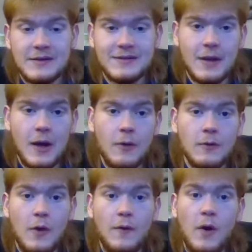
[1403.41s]

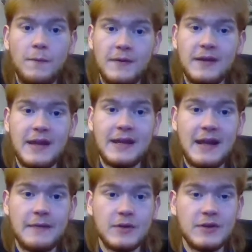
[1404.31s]
So hopefully they can
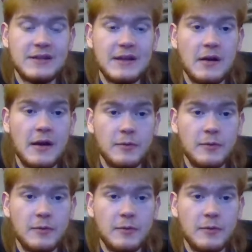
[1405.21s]
have a good year.